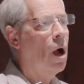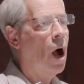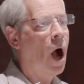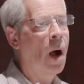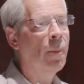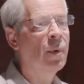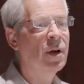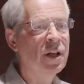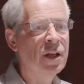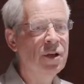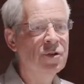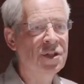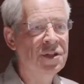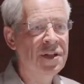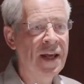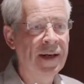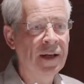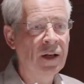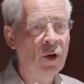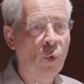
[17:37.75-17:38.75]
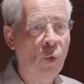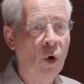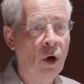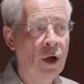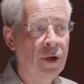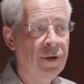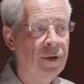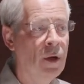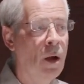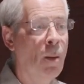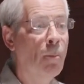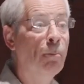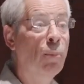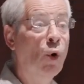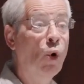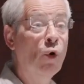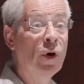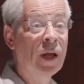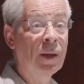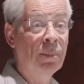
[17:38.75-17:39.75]
I'm going to use a technical word,
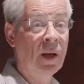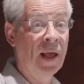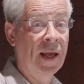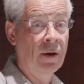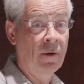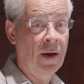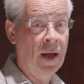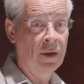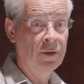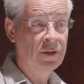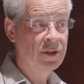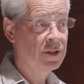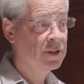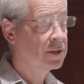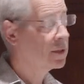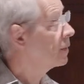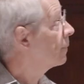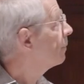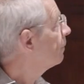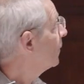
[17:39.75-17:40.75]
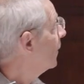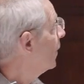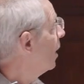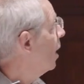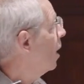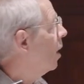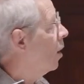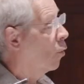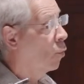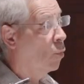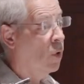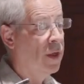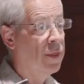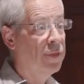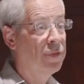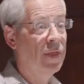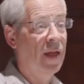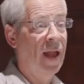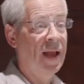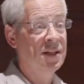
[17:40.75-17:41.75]
boring playgrounds
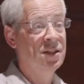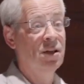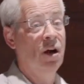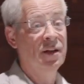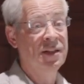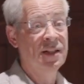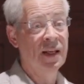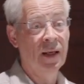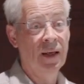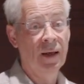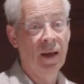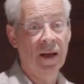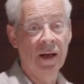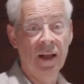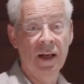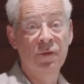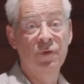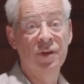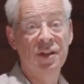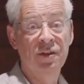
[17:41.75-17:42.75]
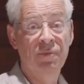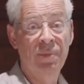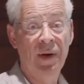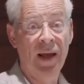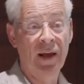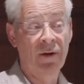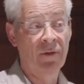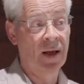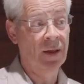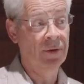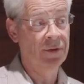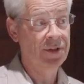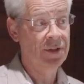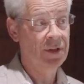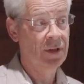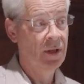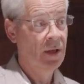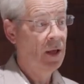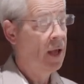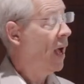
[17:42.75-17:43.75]
with exciting and innovative playgrounds.